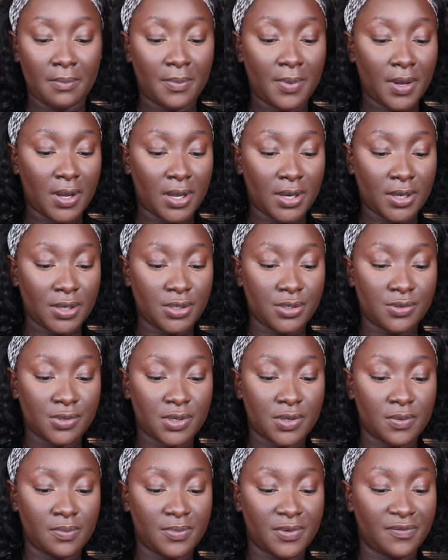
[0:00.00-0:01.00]
but you
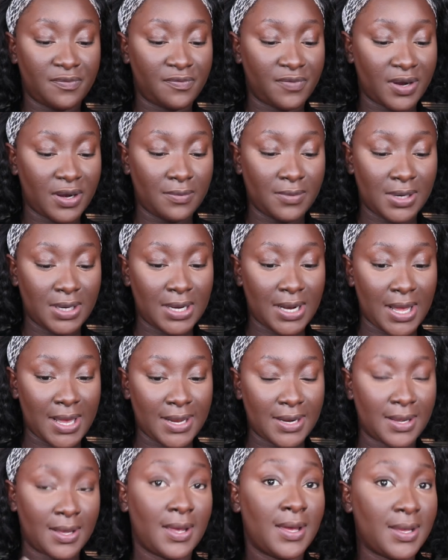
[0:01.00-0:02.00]
can be very
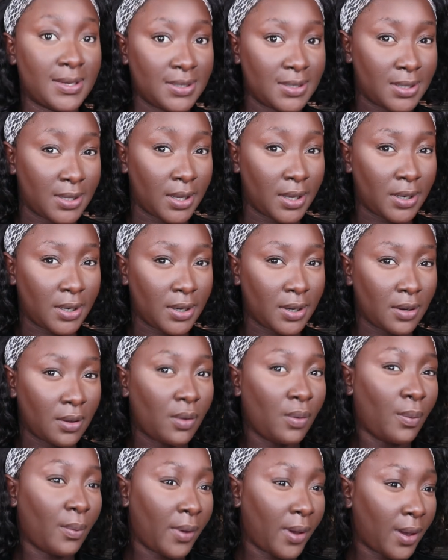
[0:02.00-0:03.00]
light-handed,
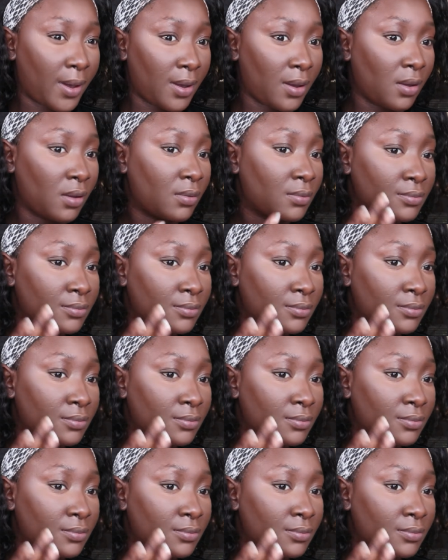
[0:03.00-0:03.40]
okay?